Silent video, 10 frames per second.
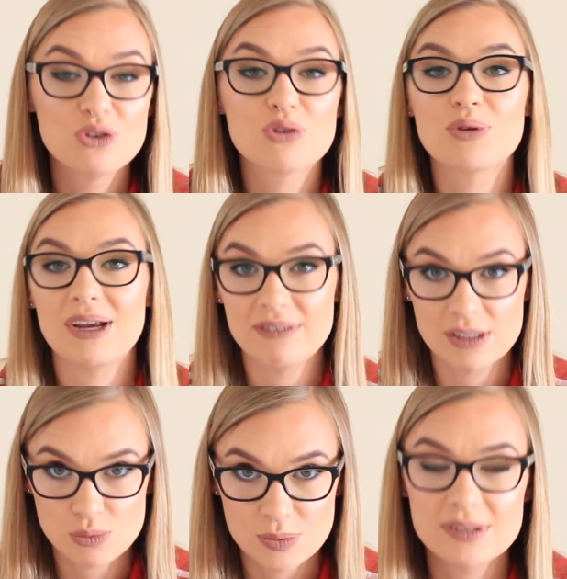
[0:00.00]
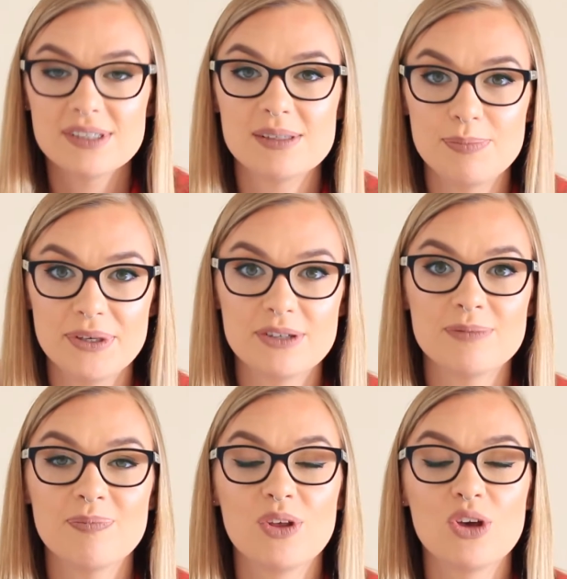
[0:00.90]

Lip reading: your cravings will disappear,